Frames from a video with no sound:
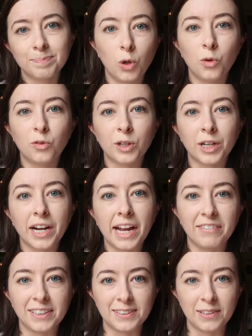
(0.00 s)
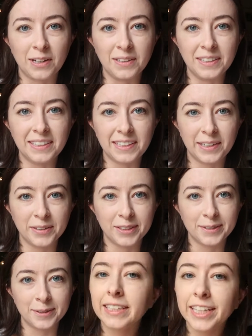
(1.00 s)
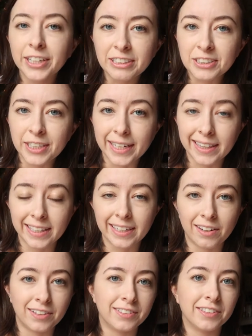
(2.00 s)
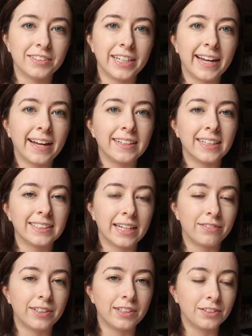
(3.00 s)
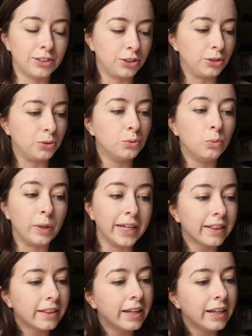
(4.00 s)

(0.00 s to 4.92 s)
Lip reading: over having a solid character. Character ethic, on the other hand, has everything to do with